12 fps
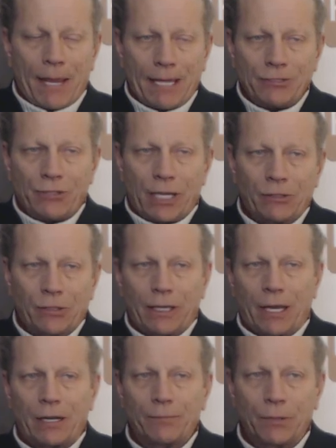page, take a
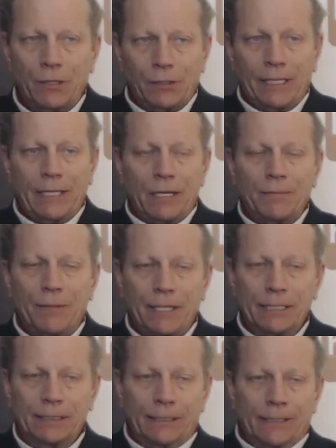look at it, I'll put a link up
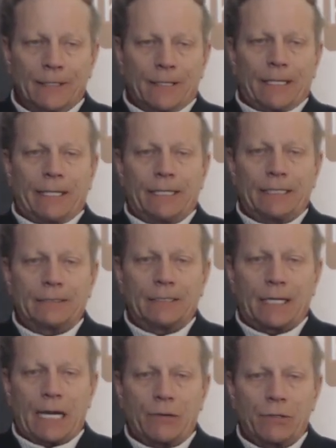here, and
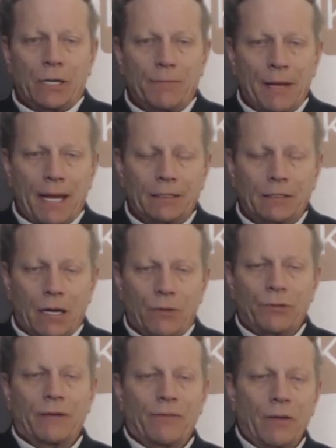uh, I will come back talk
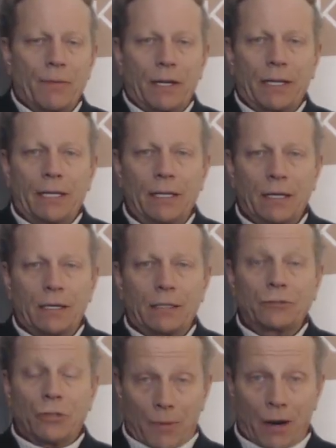with everybody
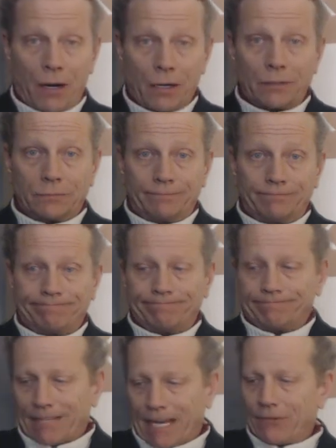uh, tomorrow.
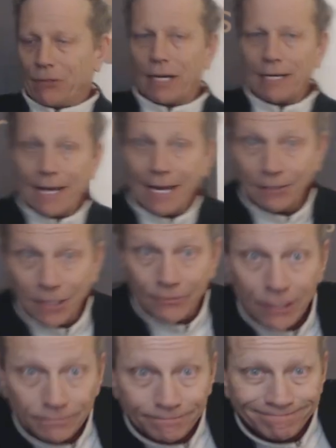Have a great night. Love
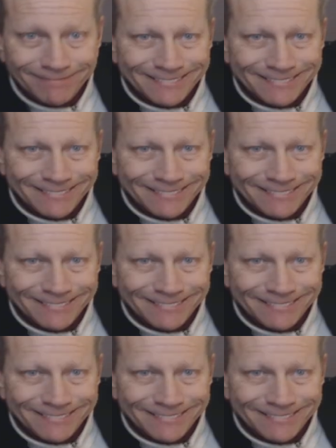you.